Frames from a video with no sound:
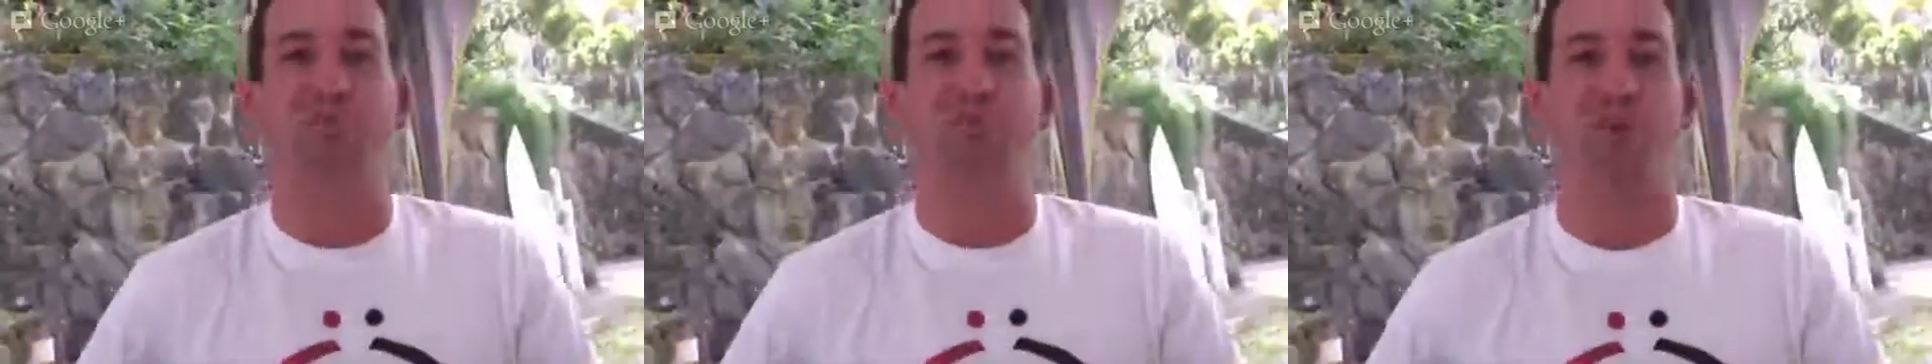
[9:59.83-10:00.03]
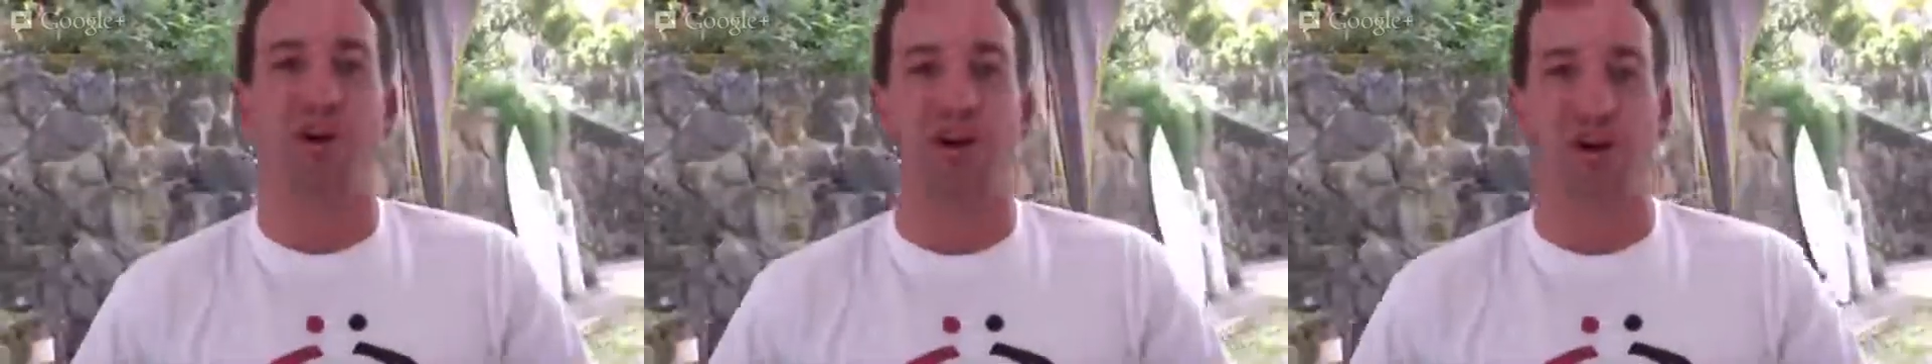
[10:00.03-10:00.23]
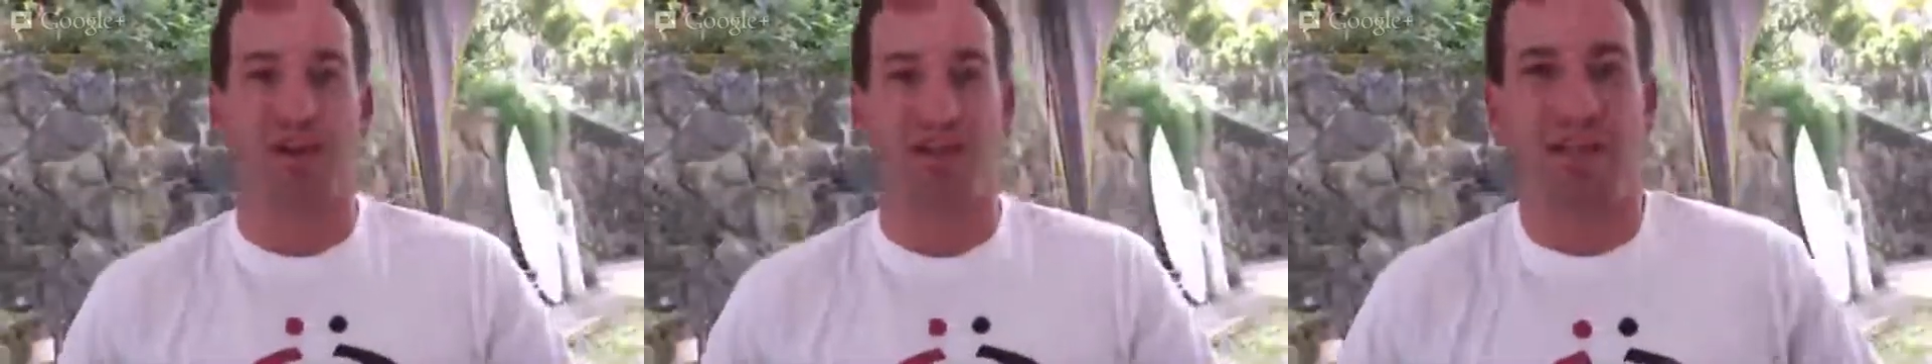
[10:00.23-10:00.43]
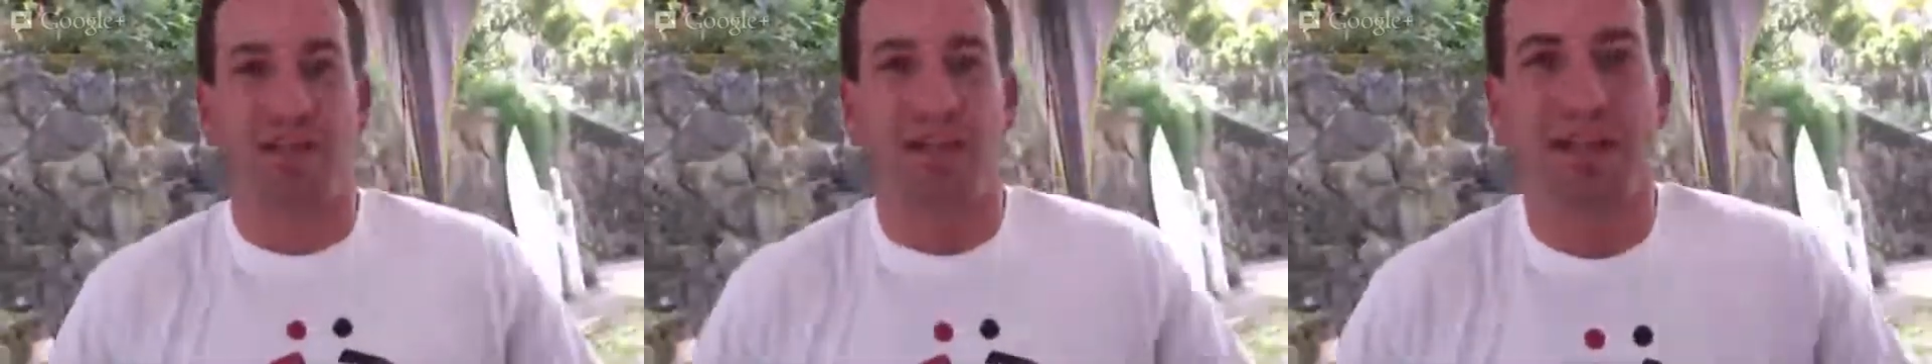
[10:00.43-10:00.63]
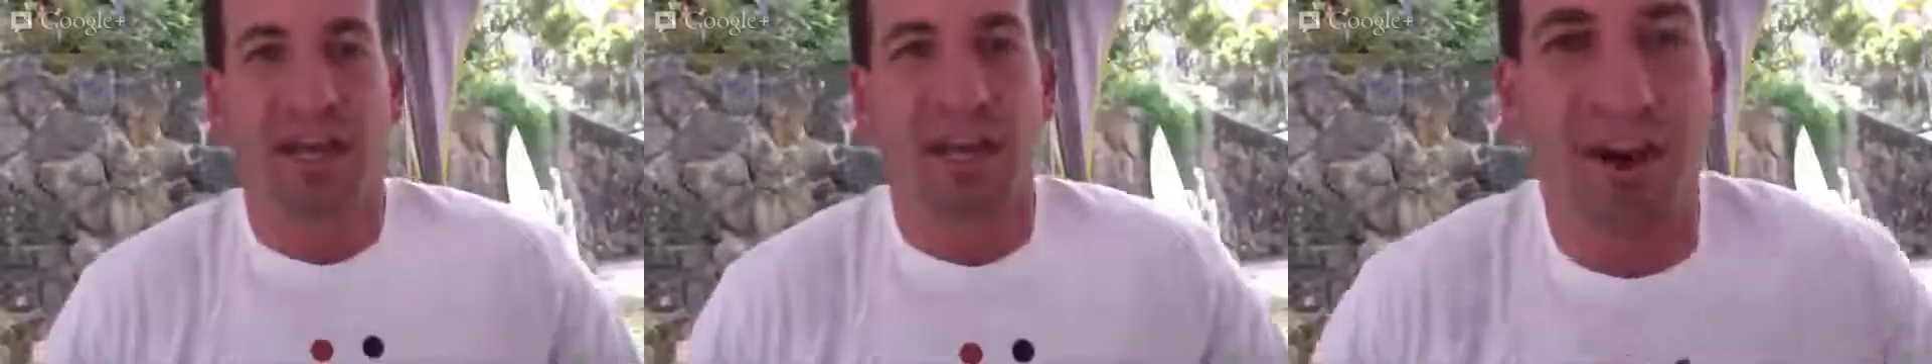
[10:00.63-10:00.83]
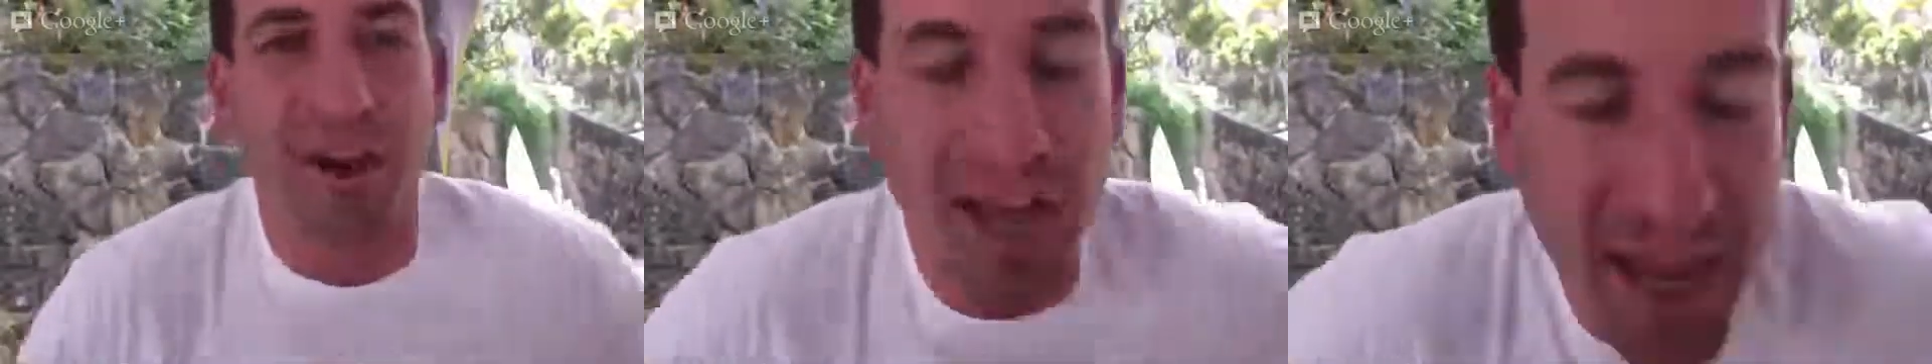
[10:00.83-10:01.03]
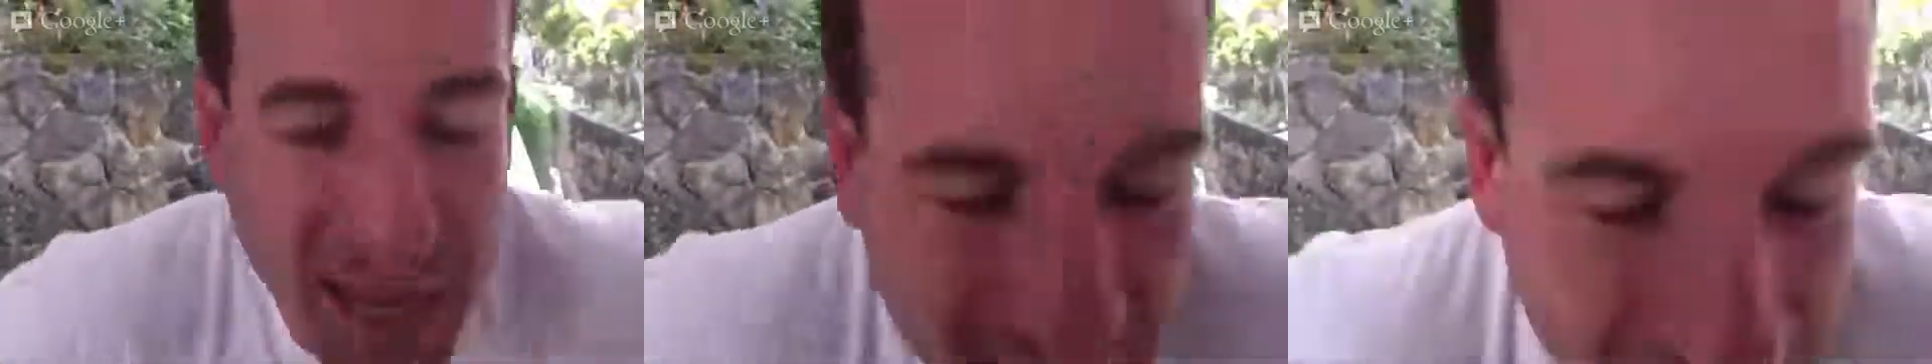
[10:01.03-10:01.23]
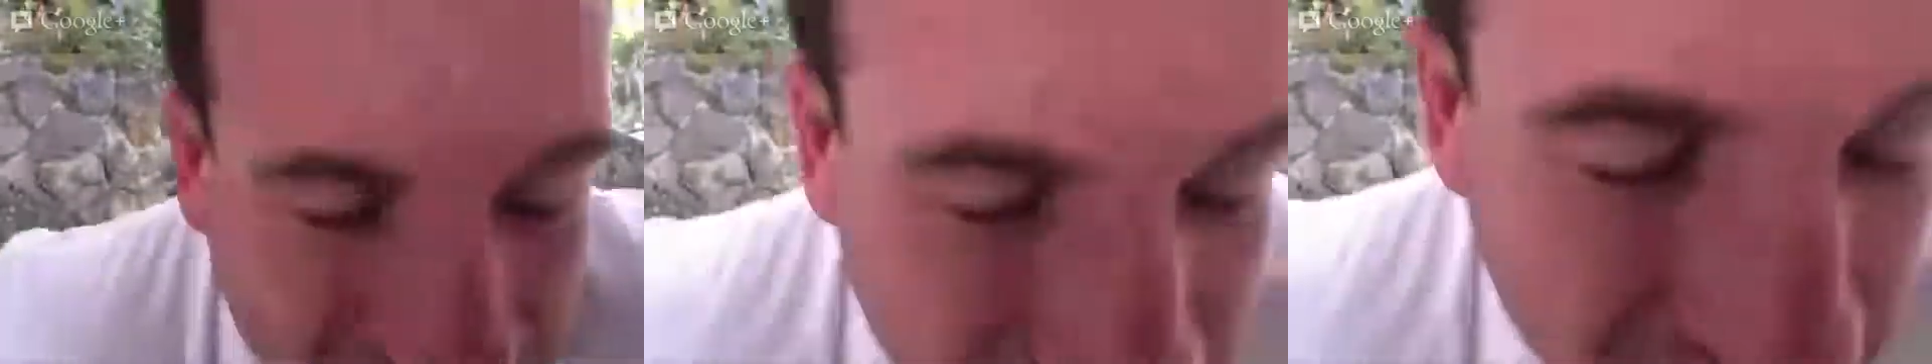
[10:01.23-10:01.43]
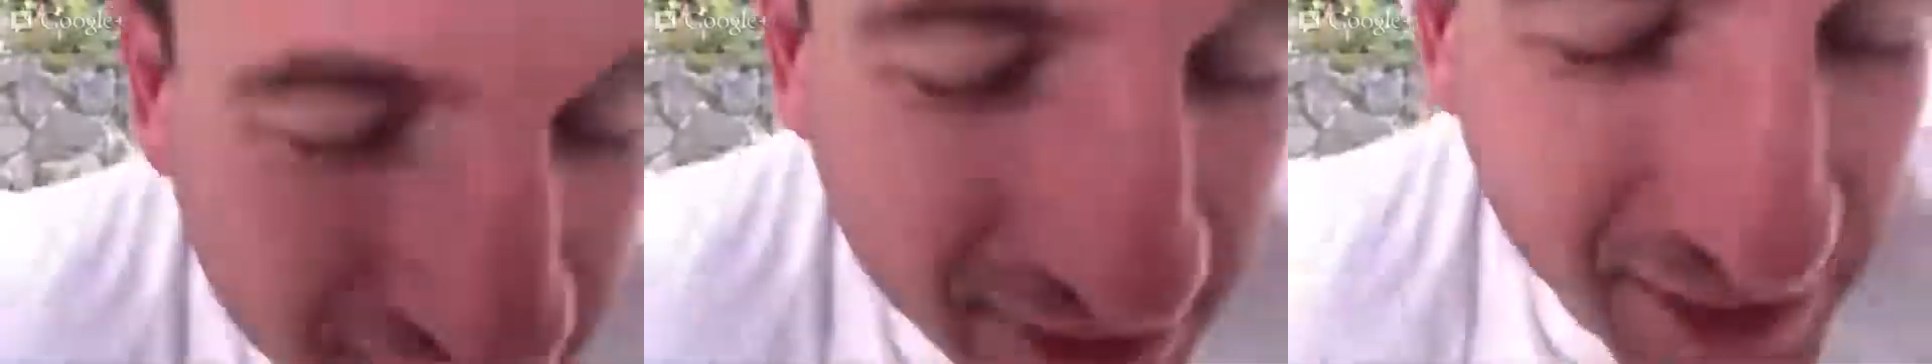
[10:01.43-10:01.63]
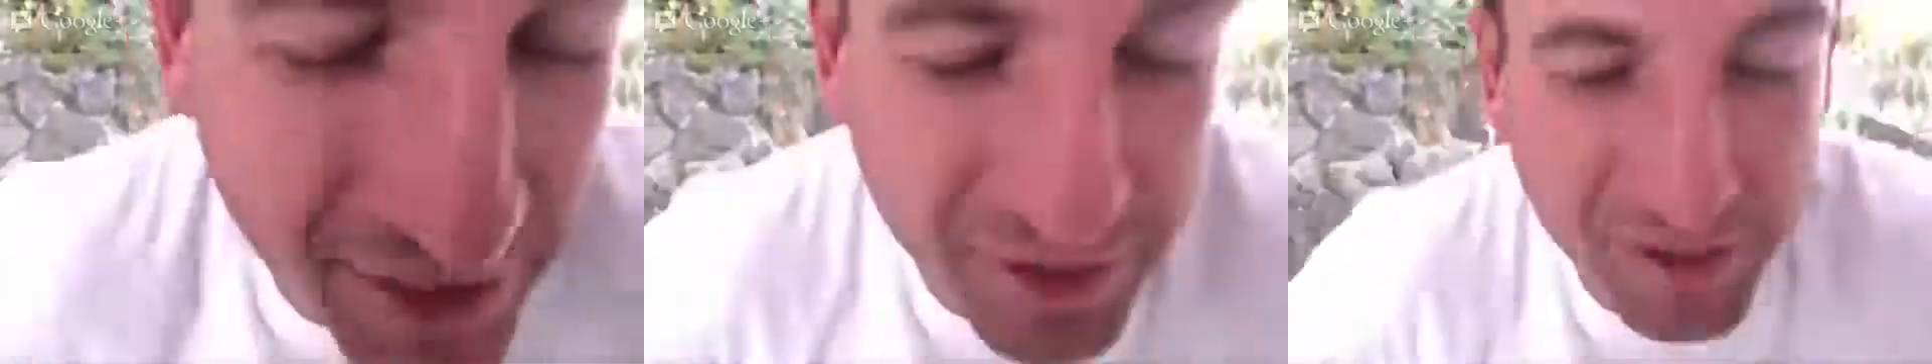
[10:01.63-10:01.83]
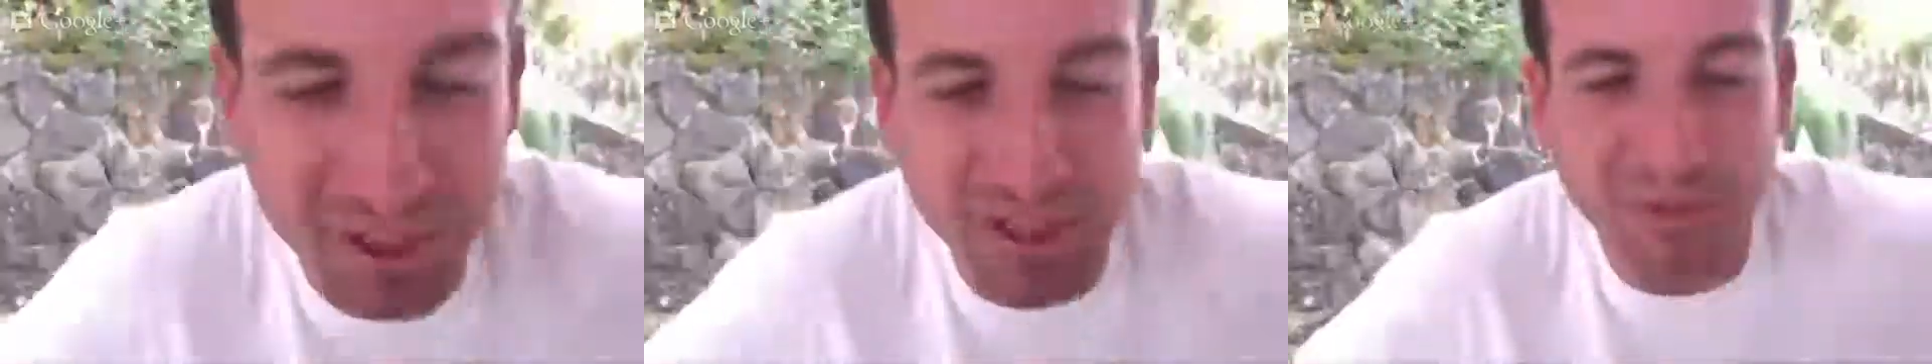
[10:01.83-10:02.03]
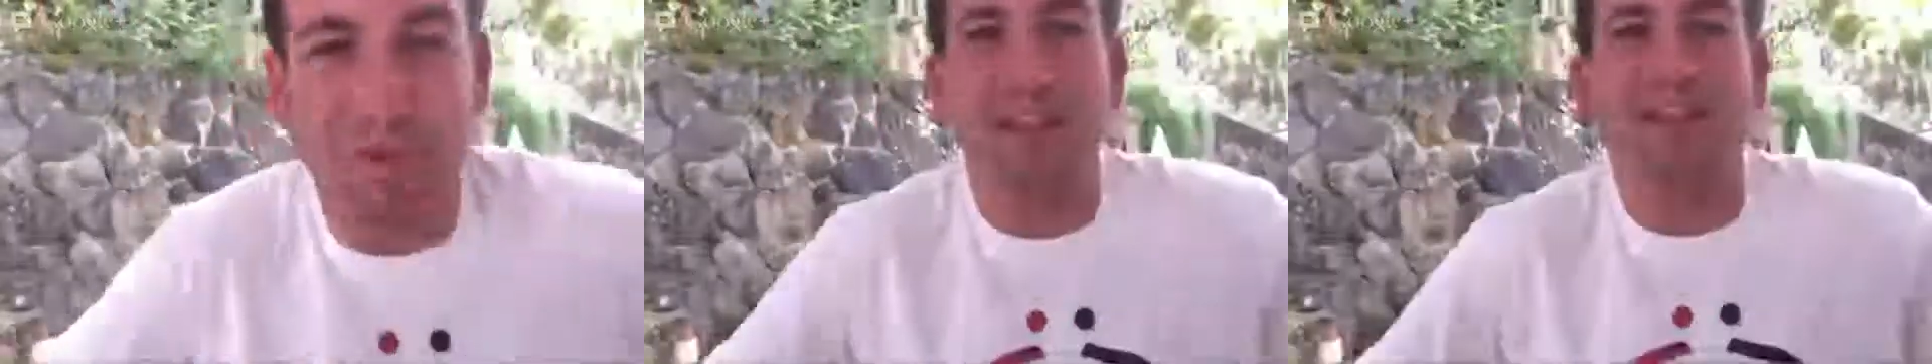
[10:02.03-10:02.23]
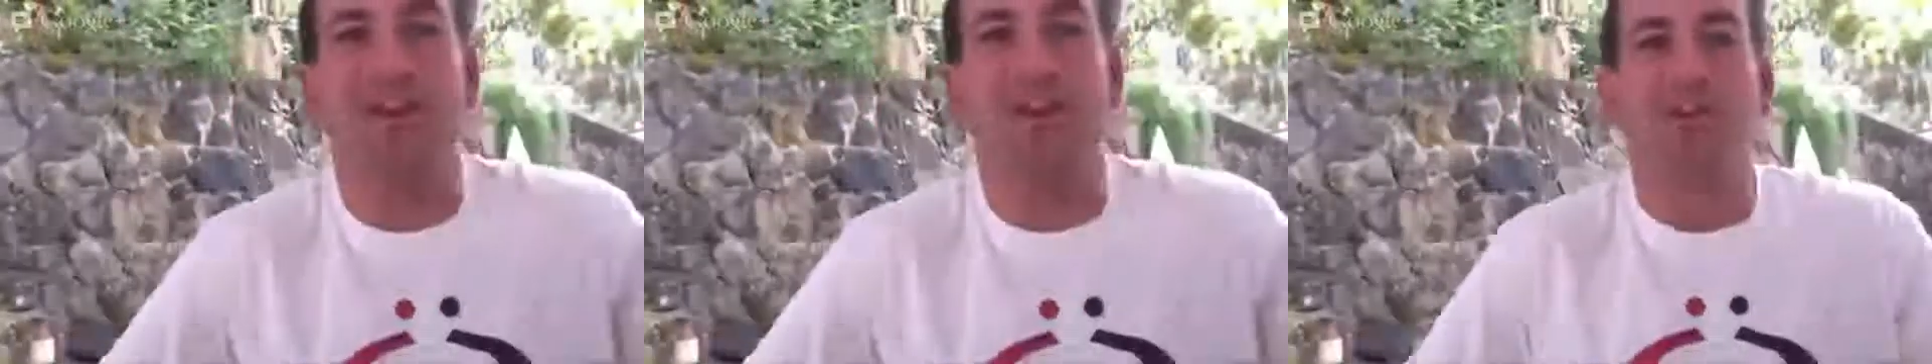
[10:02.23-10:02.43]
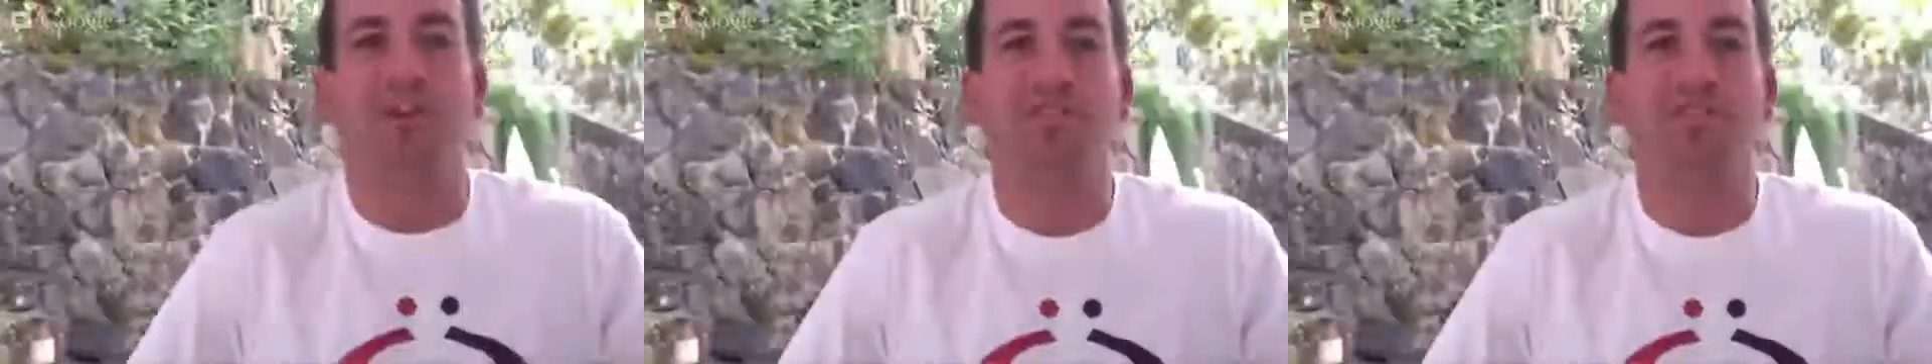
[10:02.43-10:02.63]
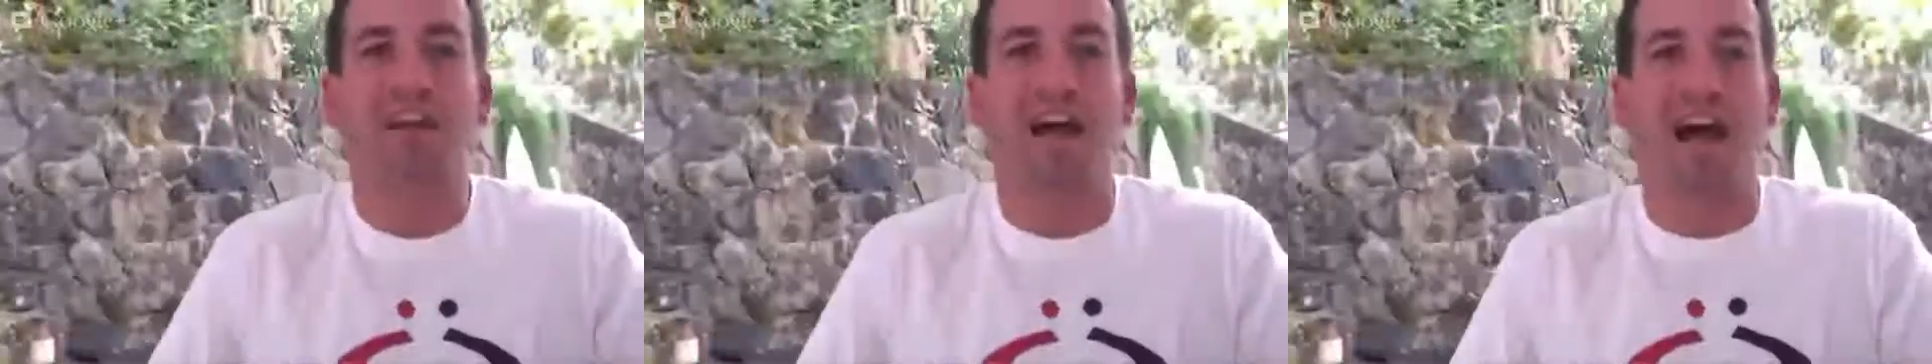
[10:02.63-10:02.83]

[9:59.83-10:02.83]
work, okay, and you spend the whole